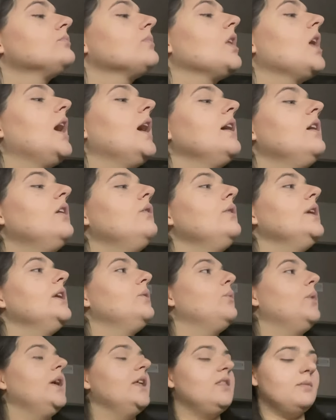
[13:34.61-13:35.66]
I go in
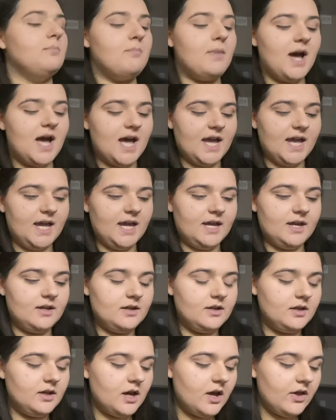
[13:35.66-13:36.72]
with my
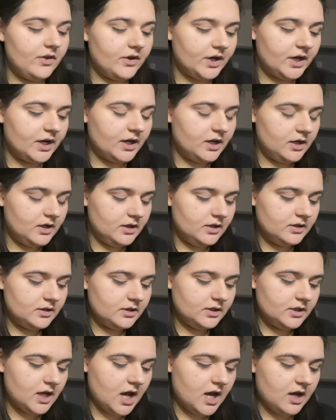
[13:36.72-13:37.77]
other
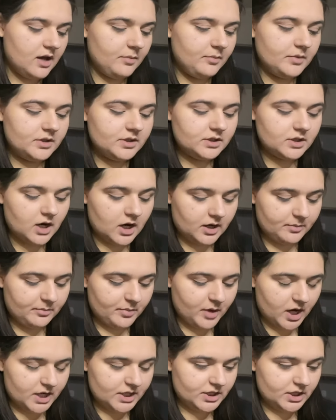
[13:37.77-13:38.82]
Tarte
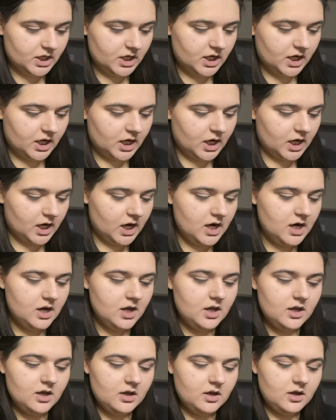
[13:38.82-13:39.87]
brush here,
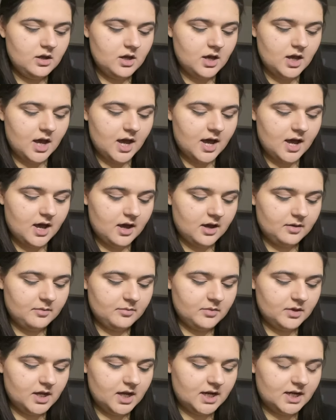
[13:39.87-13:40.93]
and
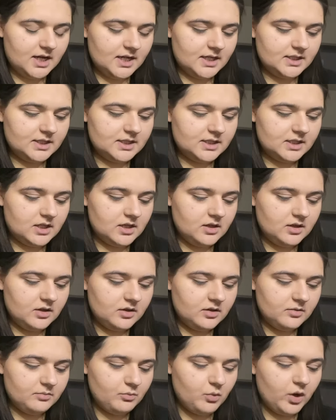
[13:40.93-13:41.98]
it's
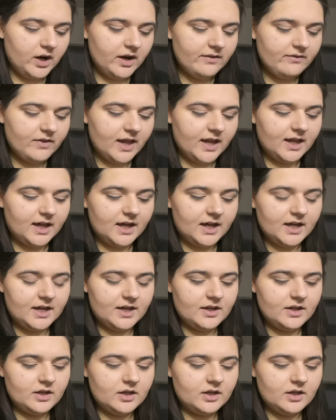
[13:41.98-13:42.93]
more of like a